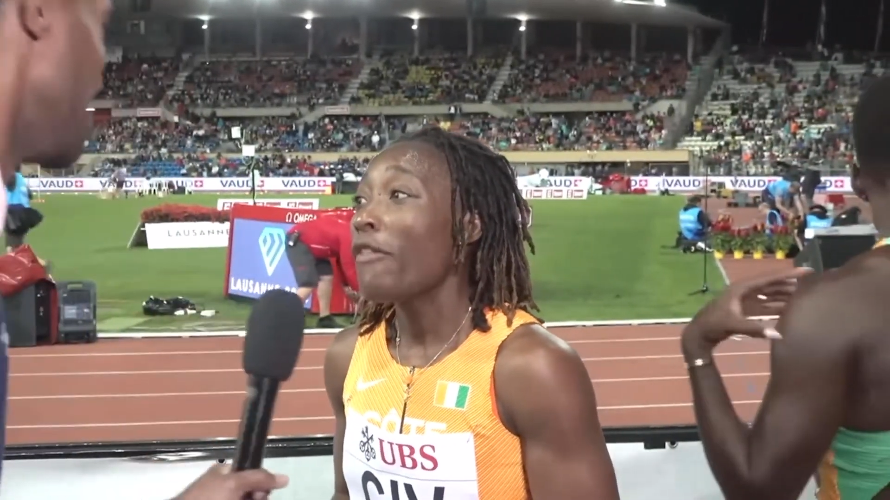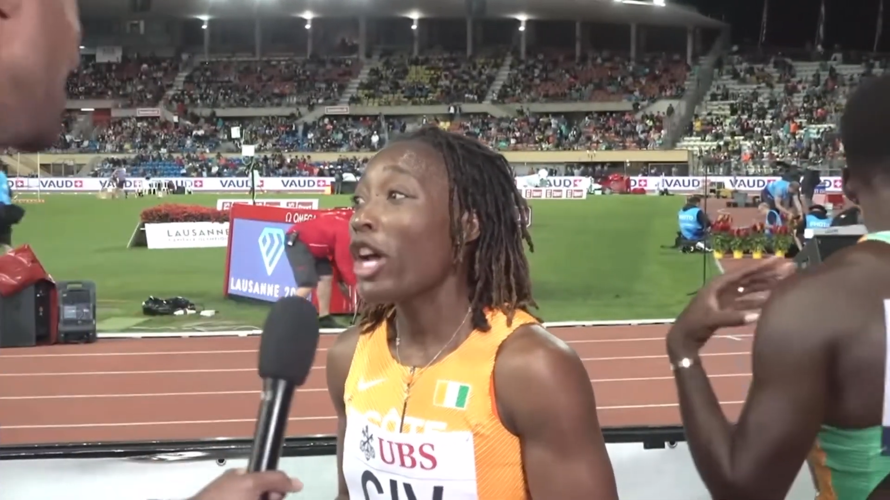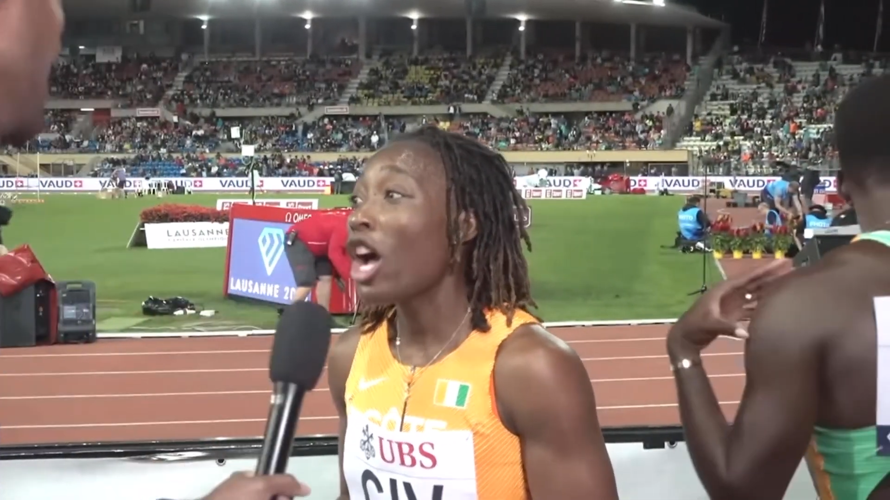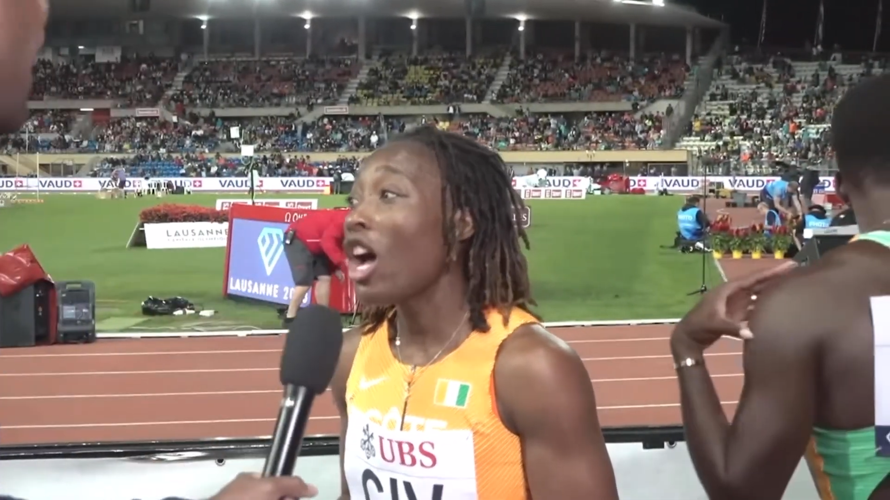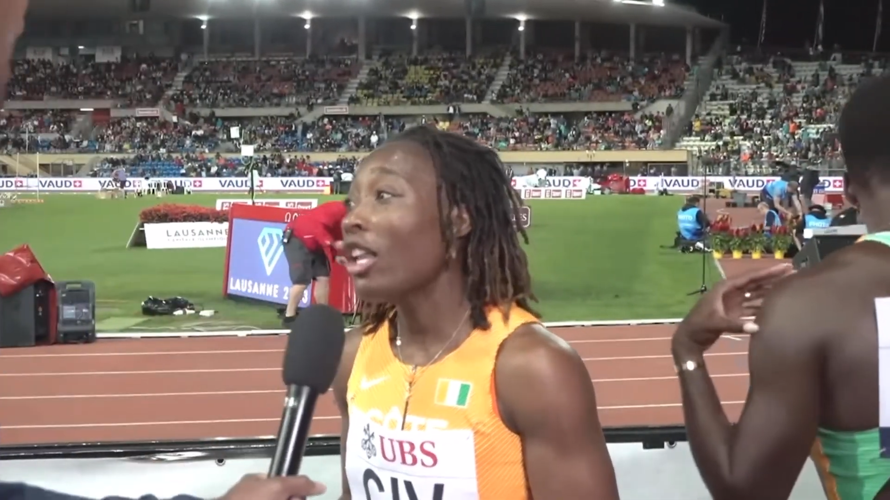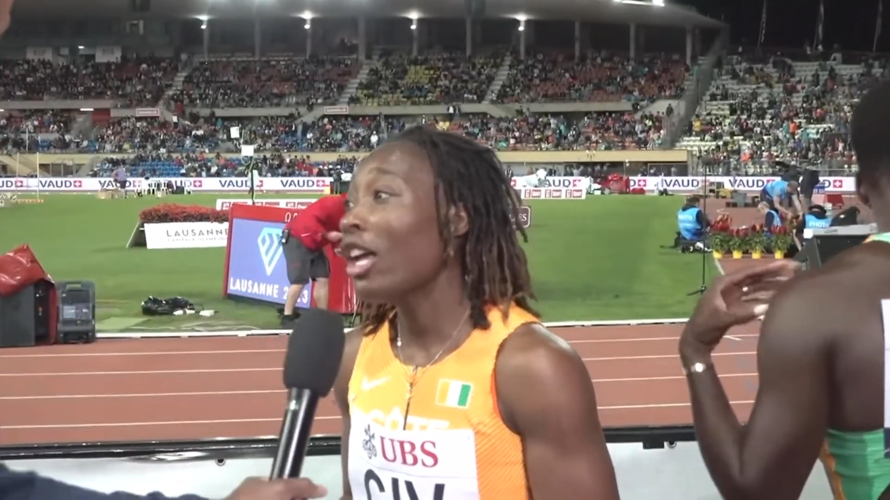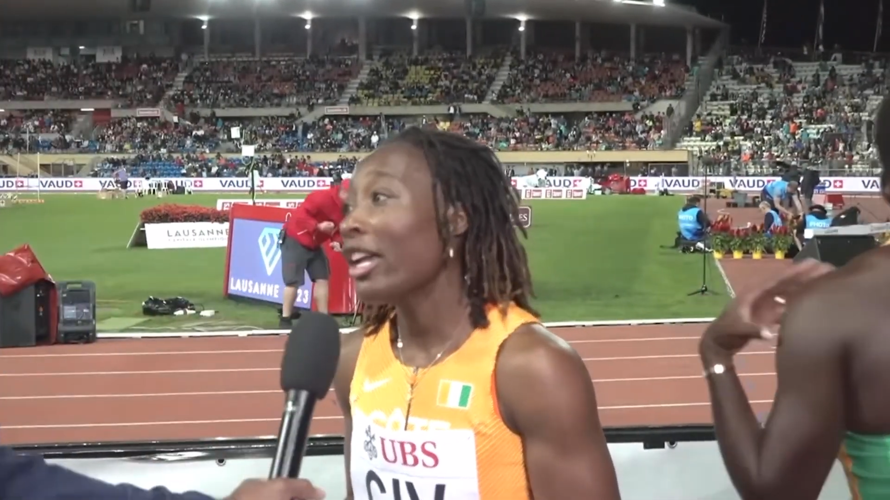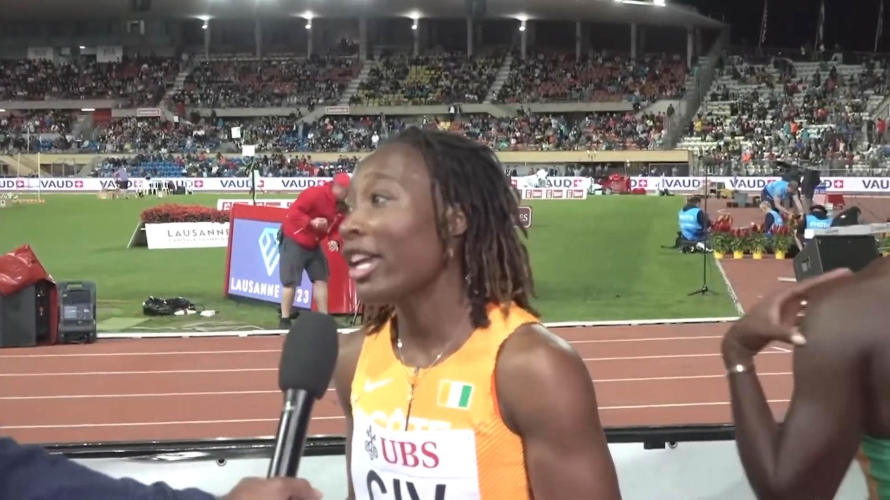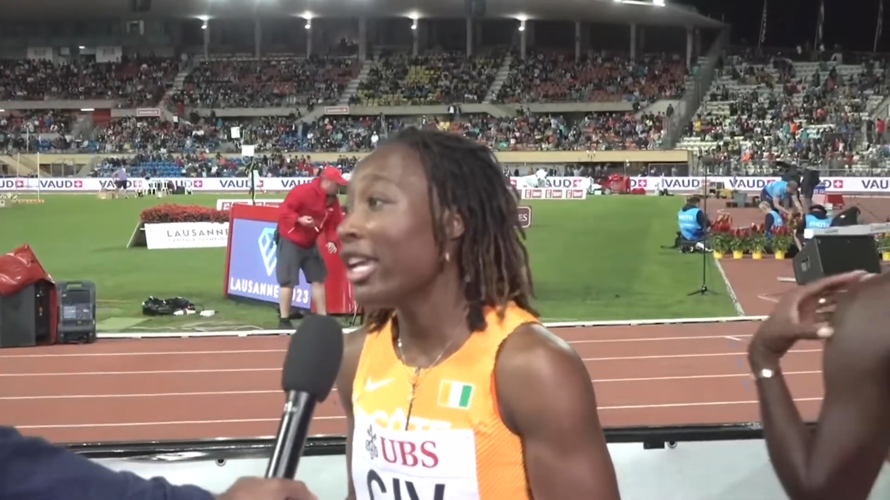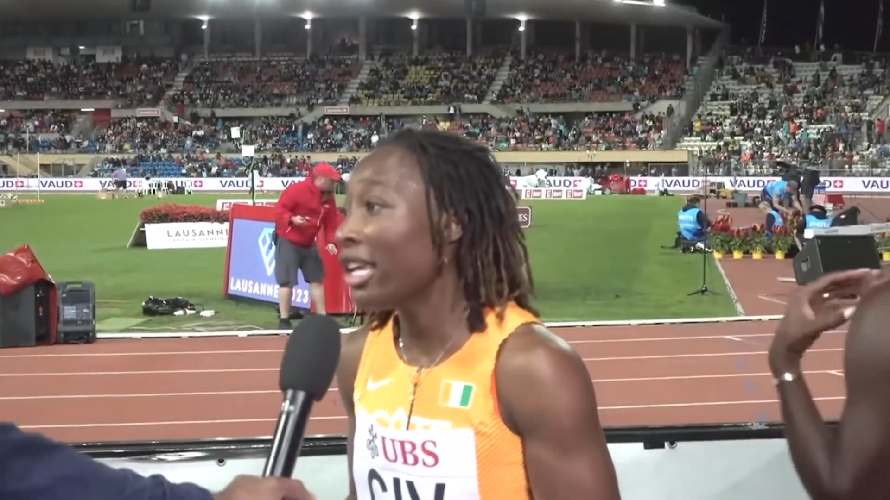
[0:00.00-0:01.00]
The goal
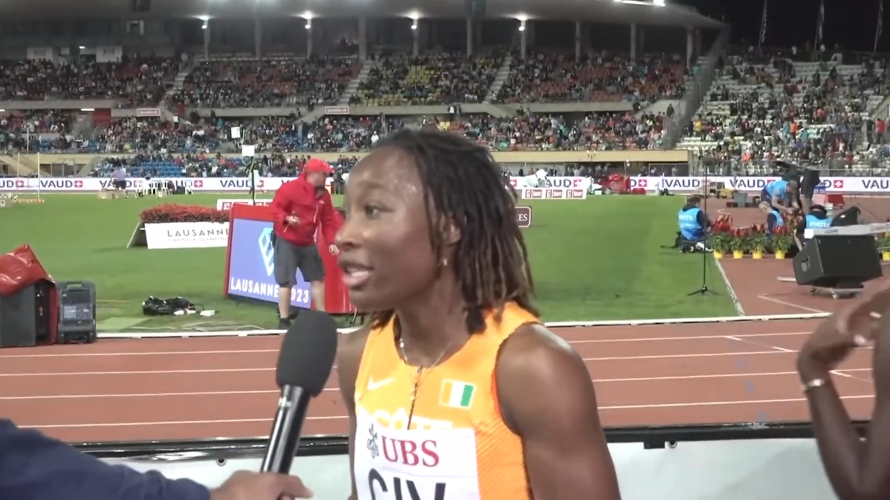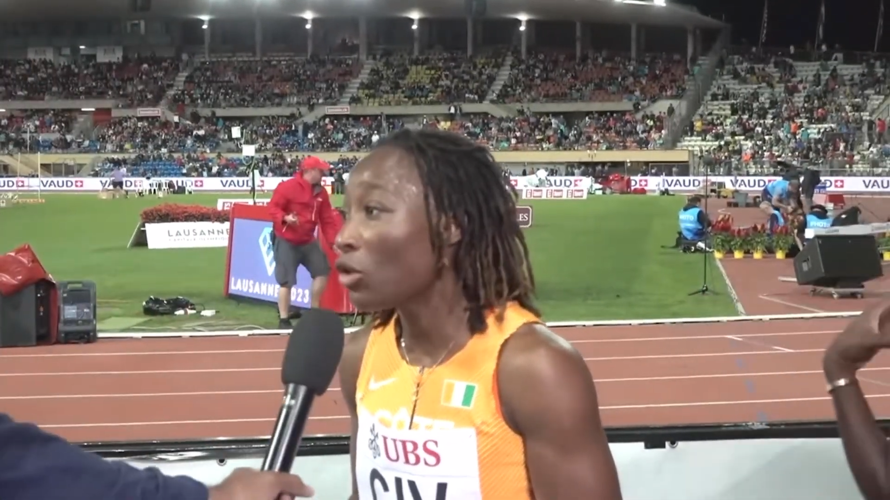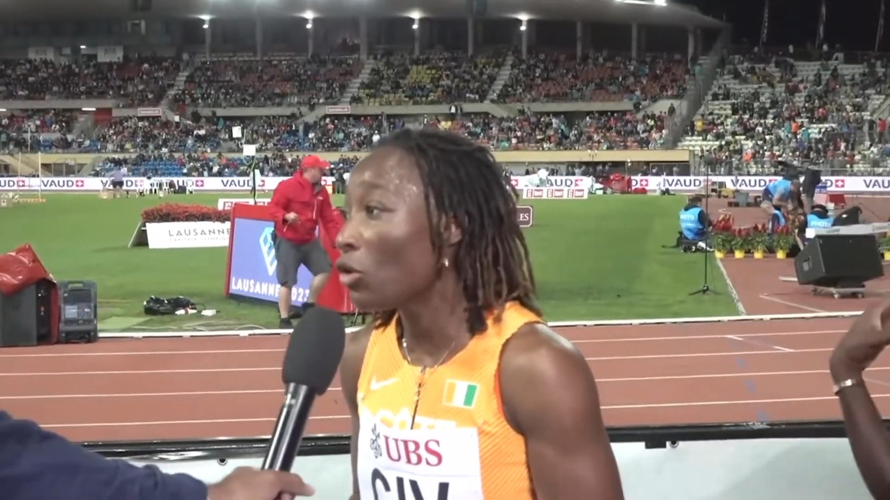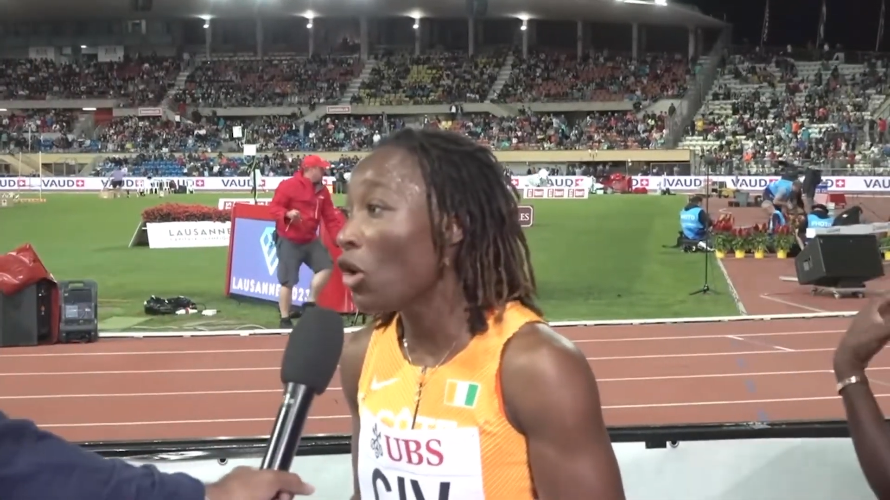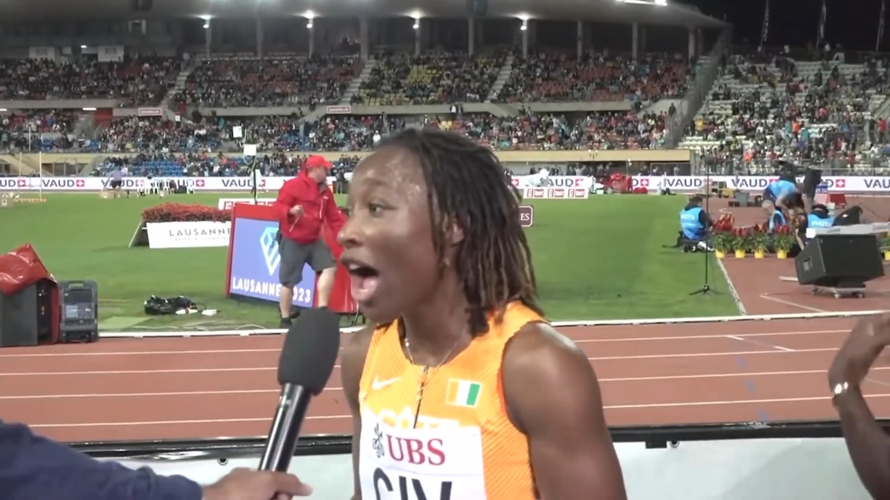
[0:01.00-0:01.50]
is to